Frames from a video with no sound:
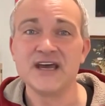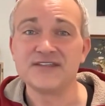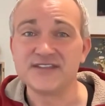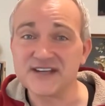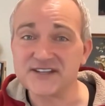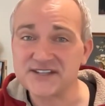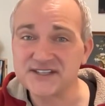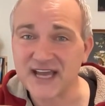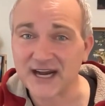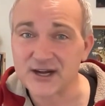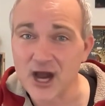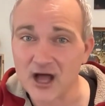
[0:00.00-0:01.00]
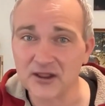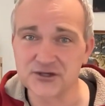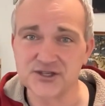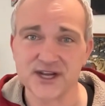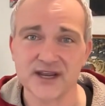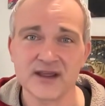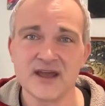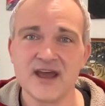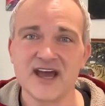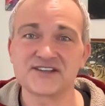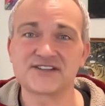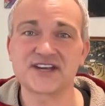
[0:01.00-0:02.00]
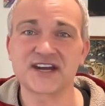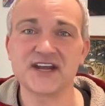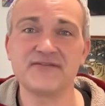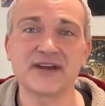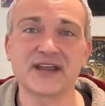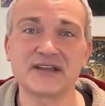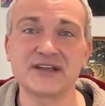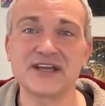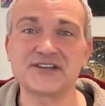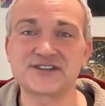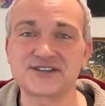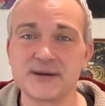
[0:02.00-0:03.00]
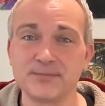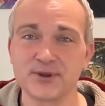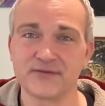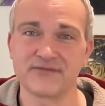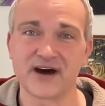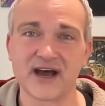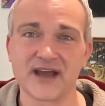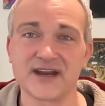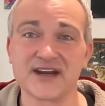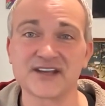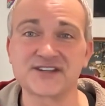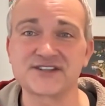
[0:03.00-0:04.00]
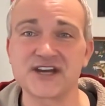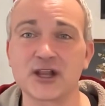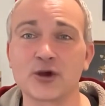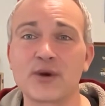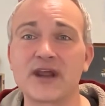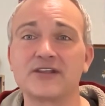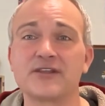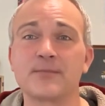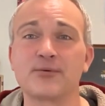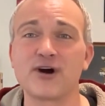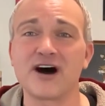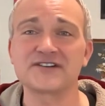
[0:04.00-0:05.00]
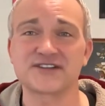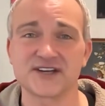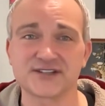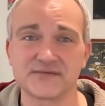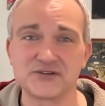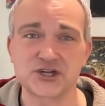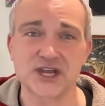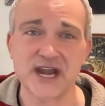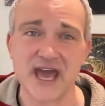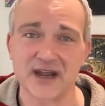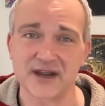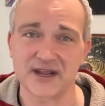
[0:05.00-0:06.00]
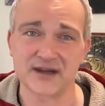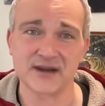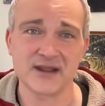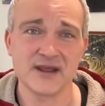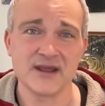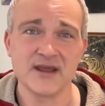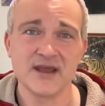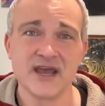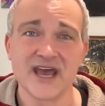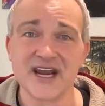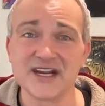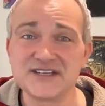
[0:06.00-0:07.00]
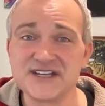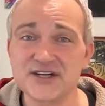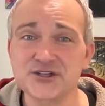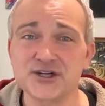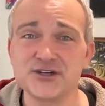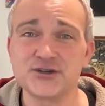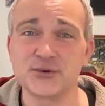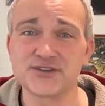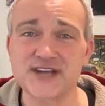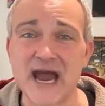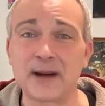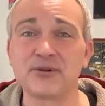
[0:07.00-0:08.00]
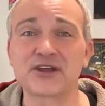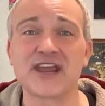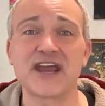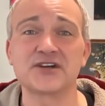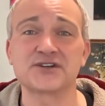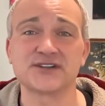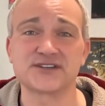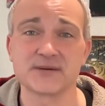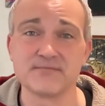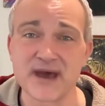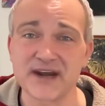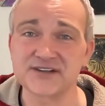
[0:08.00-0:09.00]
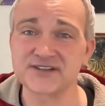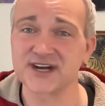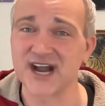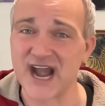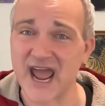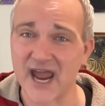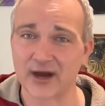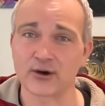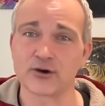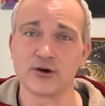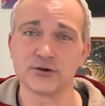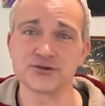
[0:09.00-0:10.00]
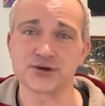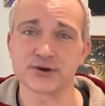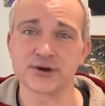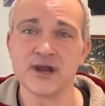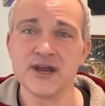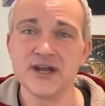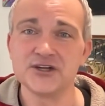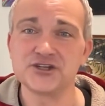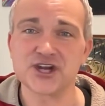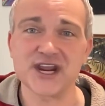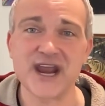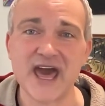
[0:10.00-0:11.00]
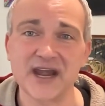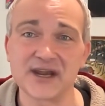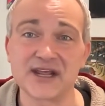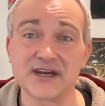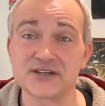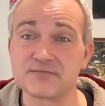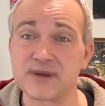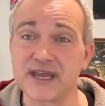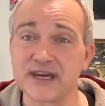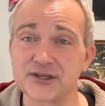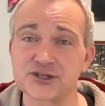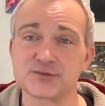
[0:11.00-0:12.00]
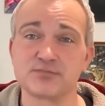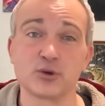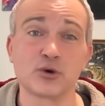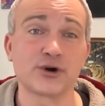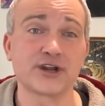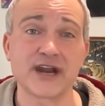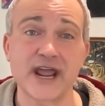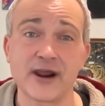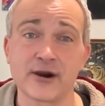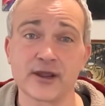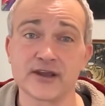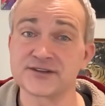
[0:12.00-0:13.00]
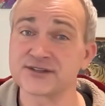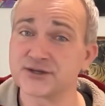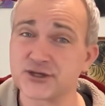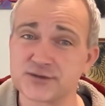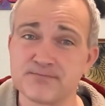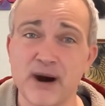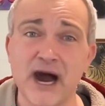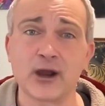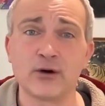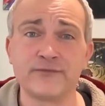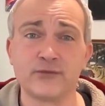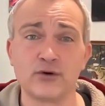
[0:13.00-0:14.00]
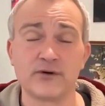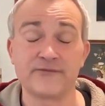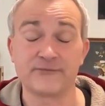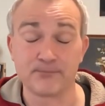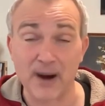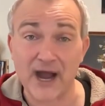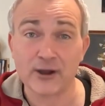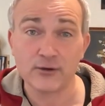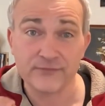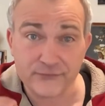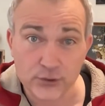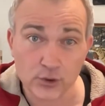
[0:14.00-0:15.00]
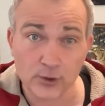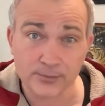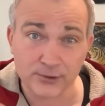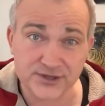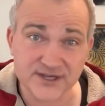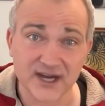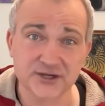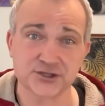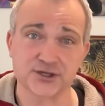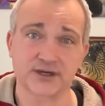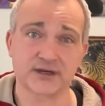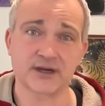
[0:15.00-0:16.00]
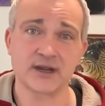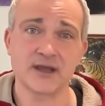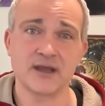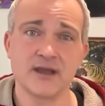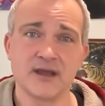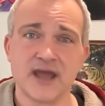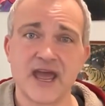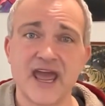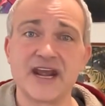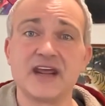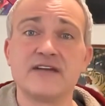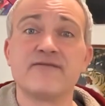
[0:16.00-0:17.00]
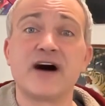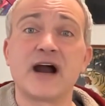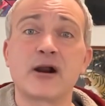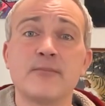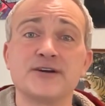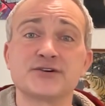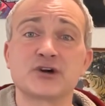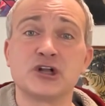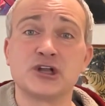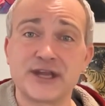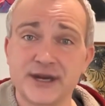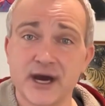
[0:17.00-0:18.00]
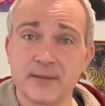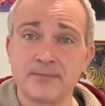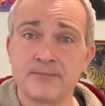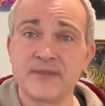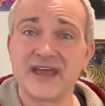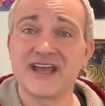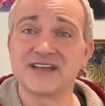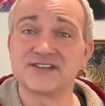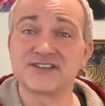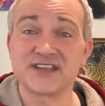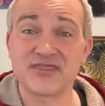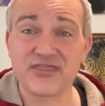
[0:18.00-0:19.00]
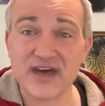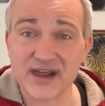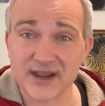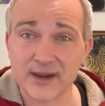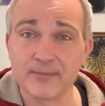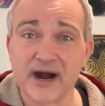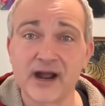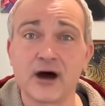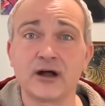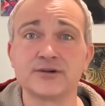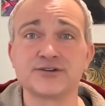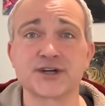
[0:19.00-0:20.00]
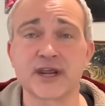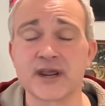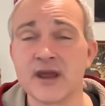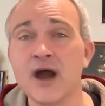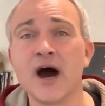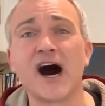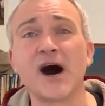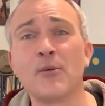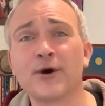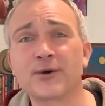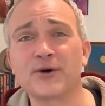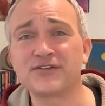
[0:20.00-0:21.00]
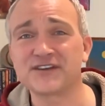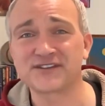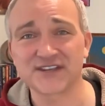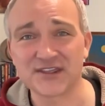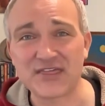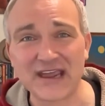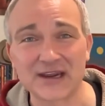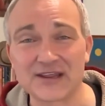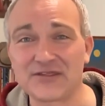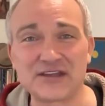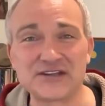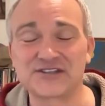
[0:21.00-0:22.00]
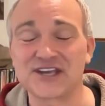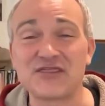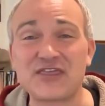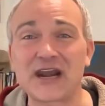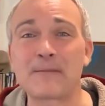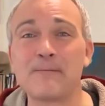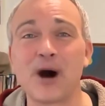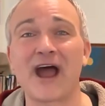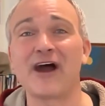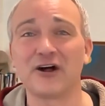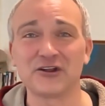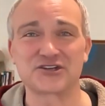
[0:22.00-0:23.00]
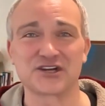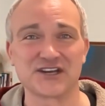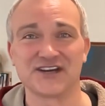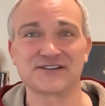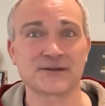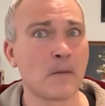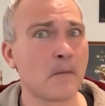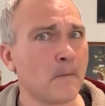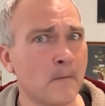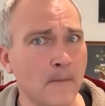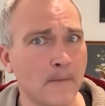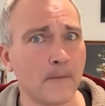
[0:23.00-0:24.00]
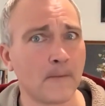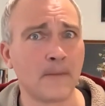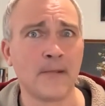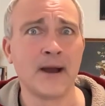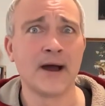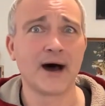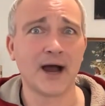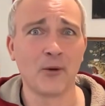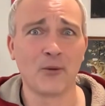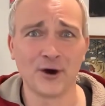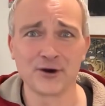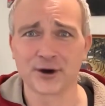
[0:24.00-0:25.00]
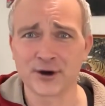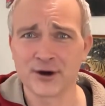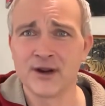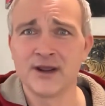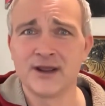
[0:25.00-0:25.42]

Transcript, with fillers: This technology has significantly simplified and accelerated the process of gene editing. In addition to its applications in medicine and agriculture, gene editing is being explored in areas such as biofuel, biofuel production and environmental cleanup in synthetic biology. I wonder what the synthetic the synthetic biology is. Hmm, I wonder.